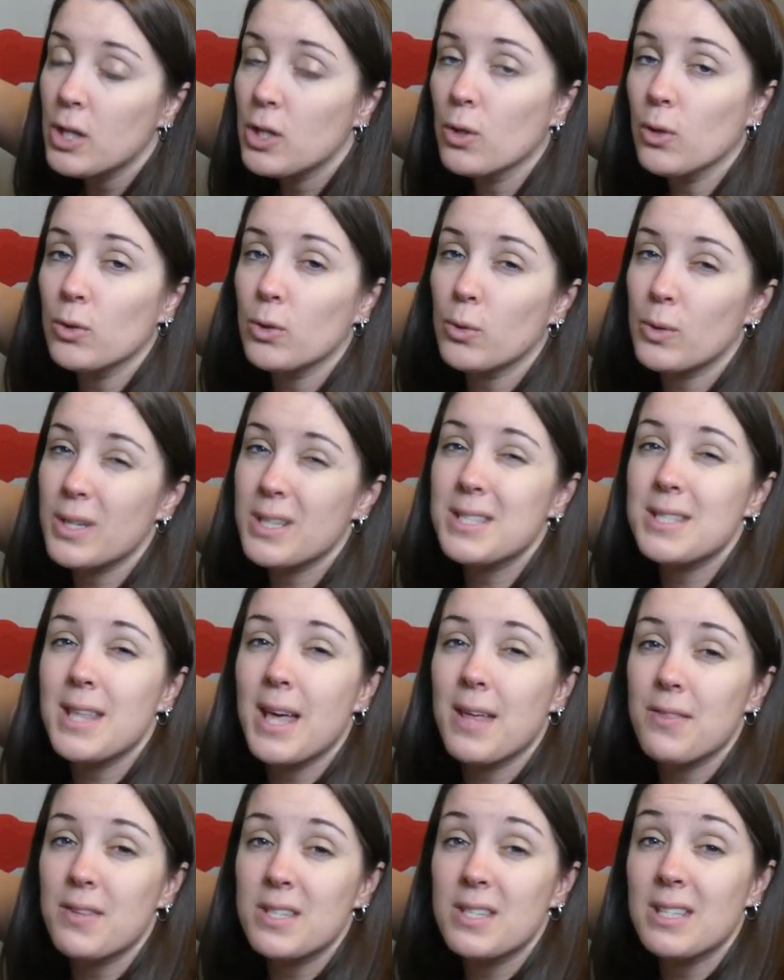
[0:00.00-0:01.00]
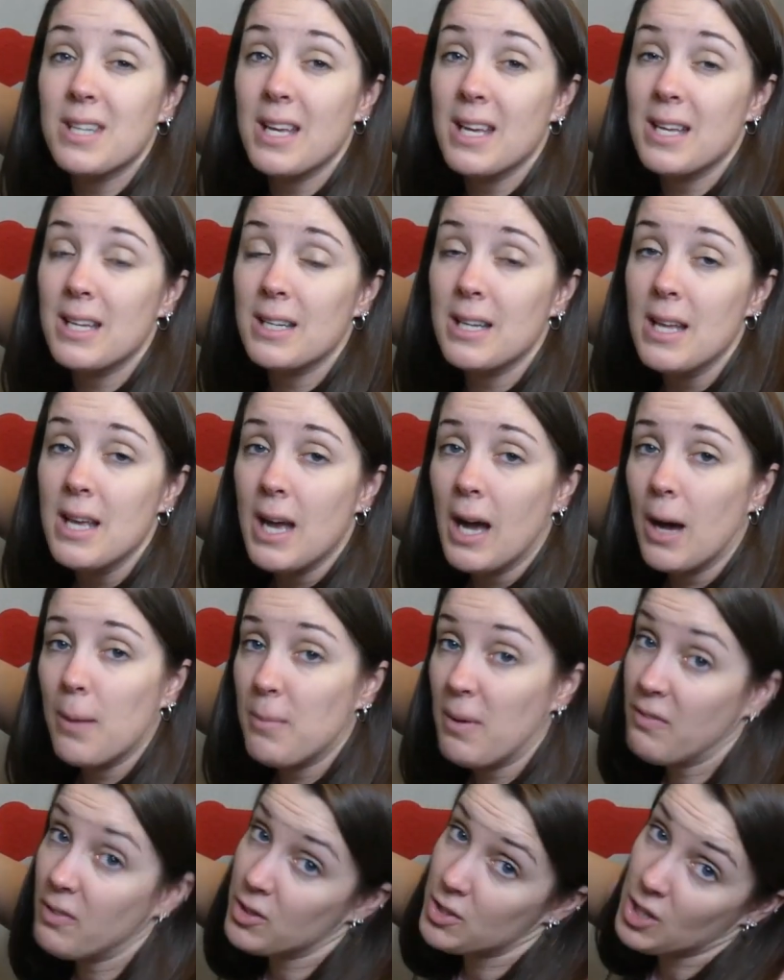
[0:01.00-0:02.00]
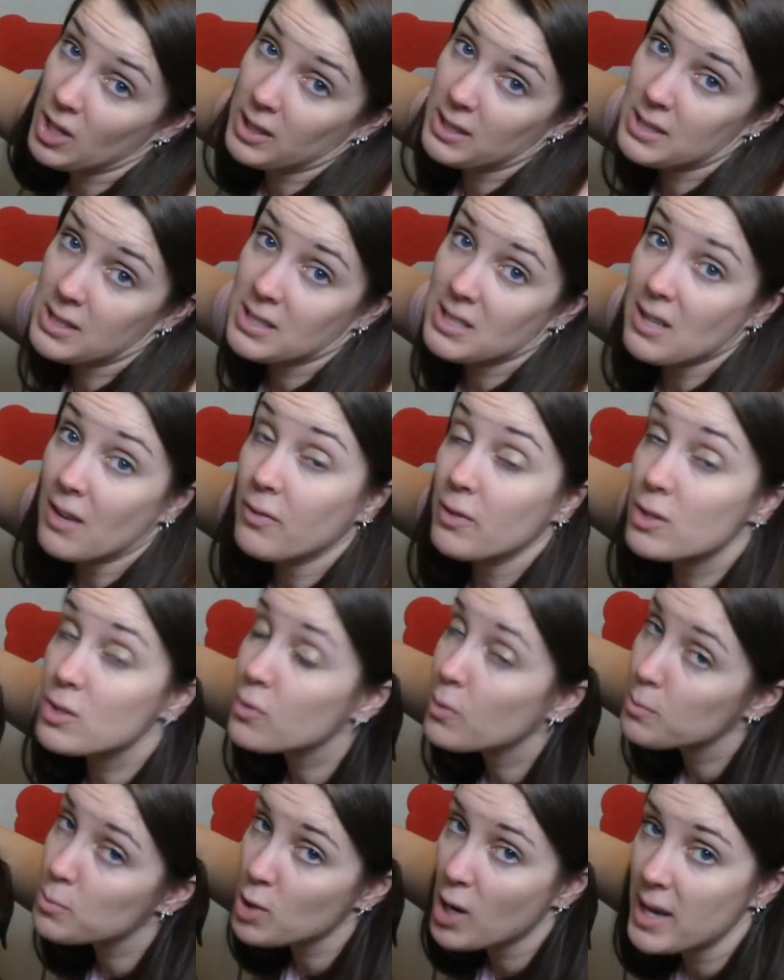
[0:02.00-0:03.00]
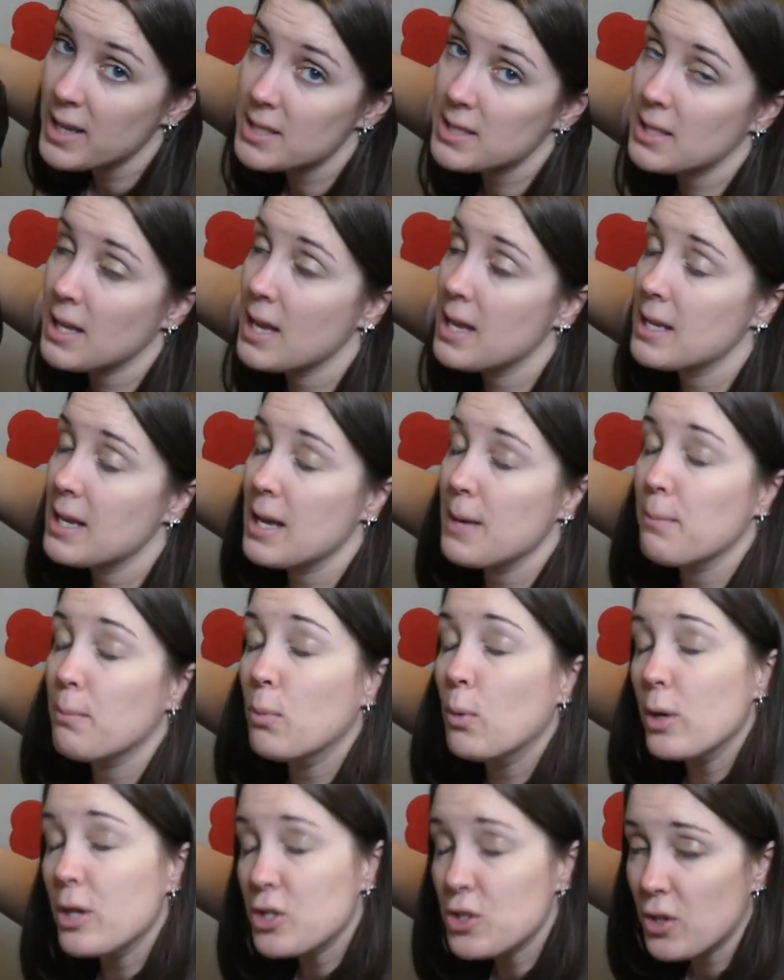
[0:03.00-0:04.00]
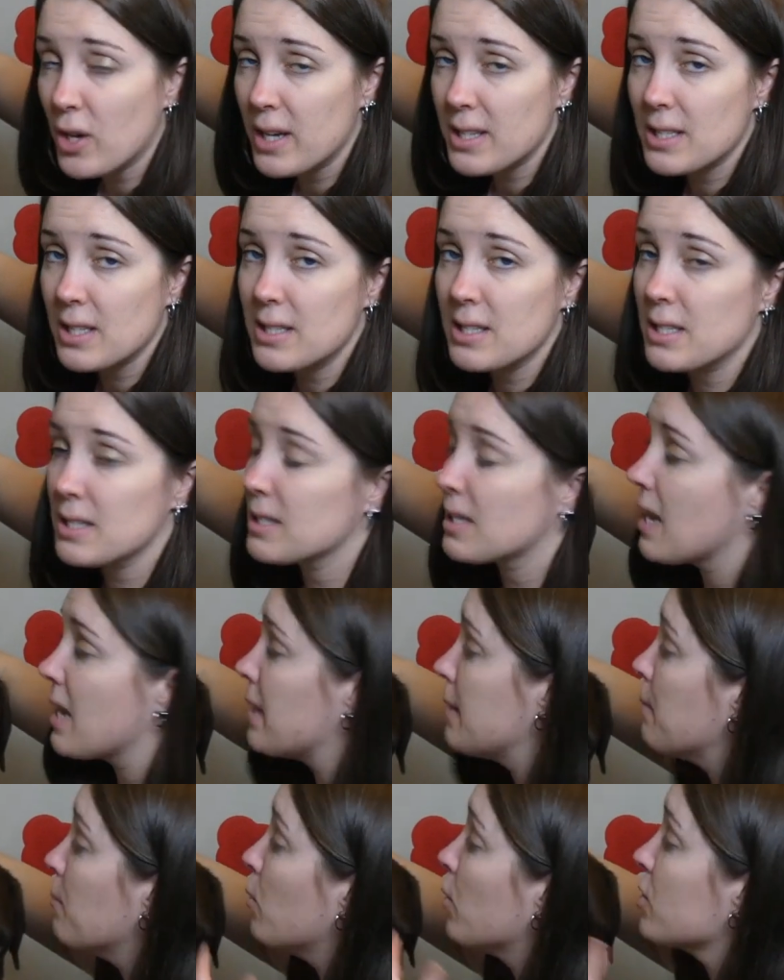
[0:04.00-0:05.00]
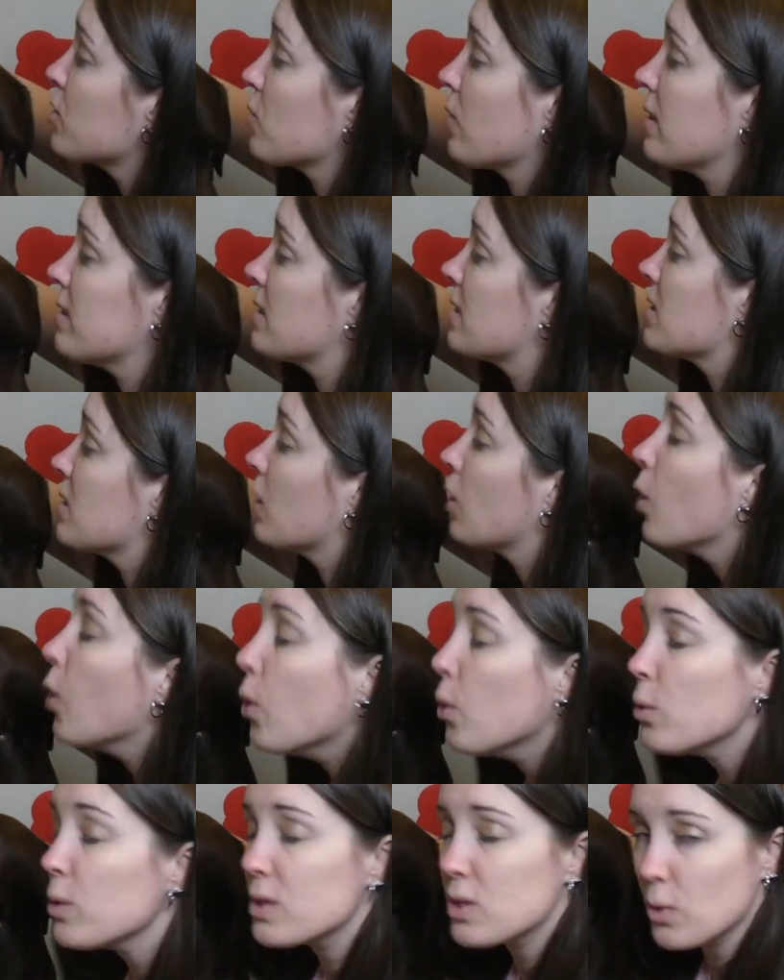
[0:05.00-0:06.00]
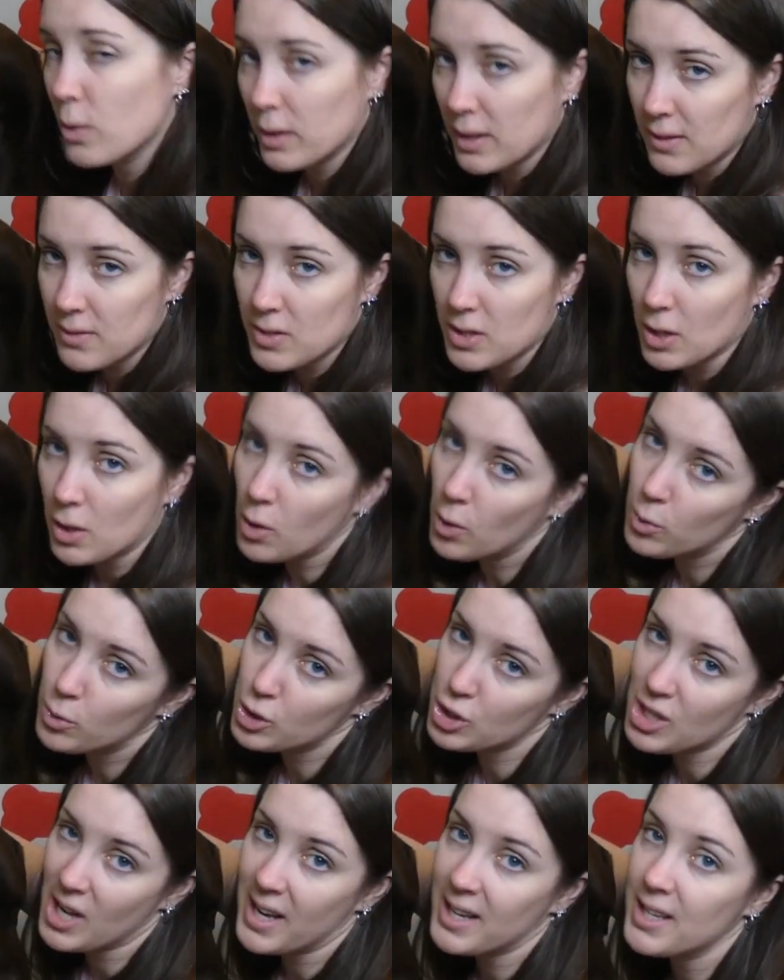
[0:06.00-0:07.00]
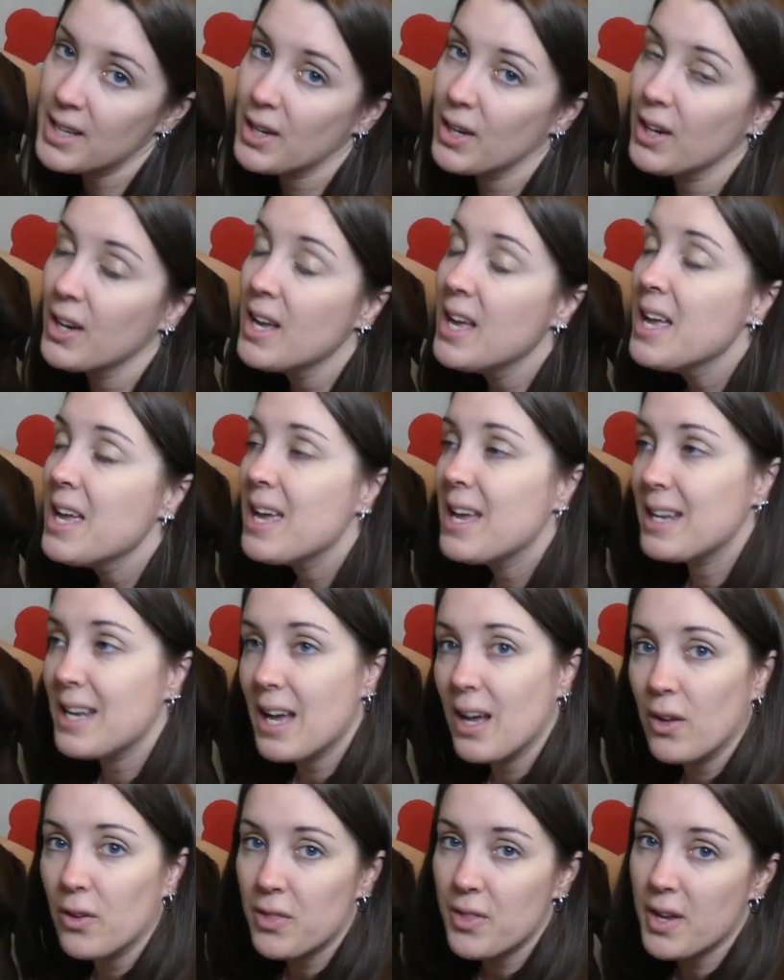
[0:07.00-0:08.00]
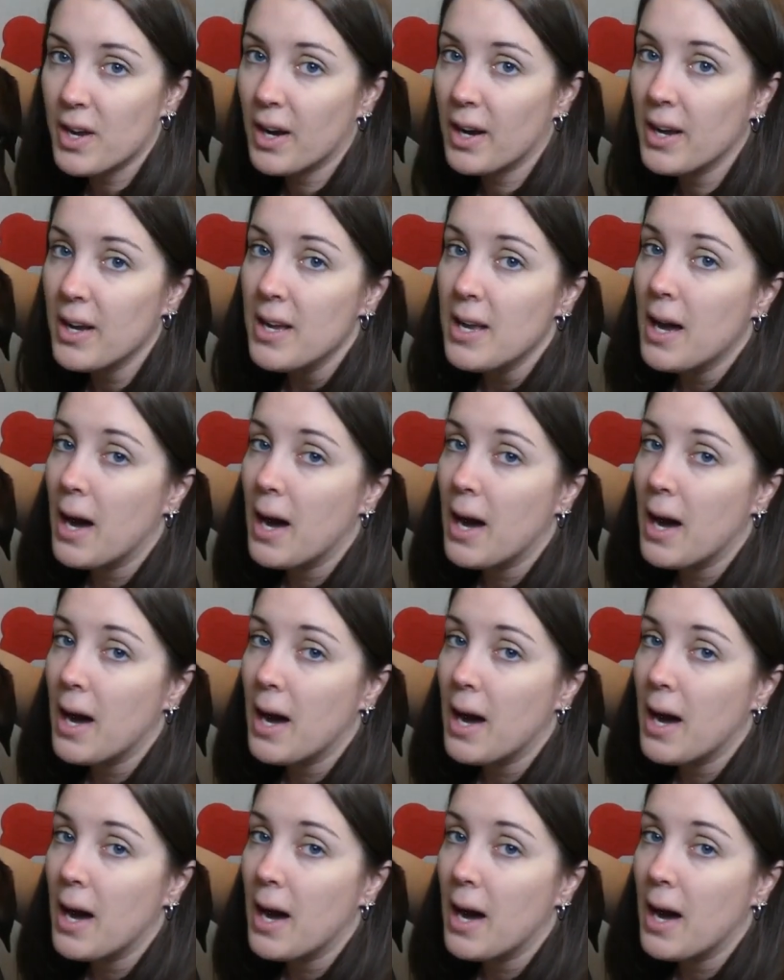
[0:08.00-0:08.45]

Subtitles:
You'll notice that the skin, if your dog suffers from dry skin, it moisturizes the skin, it moisturizes the coat, so it leaves the coat shinier and healthier,